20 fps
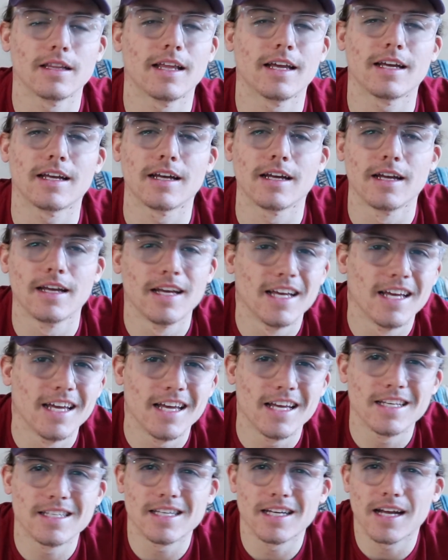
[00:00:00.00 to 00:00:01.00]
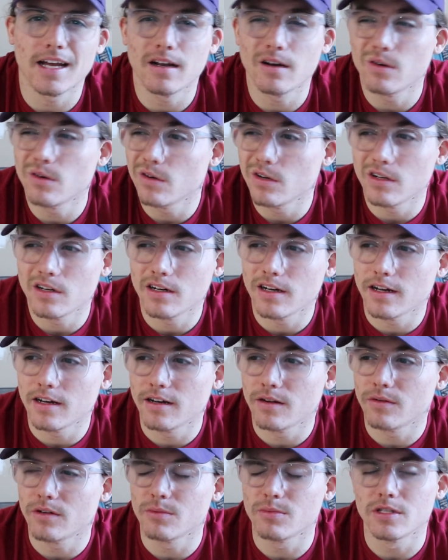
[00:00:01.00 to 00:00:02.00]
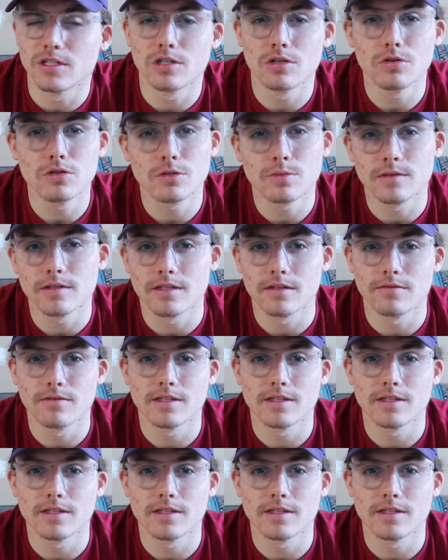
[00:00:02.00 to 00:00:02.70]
Like, it's like, I don't want to be too specific.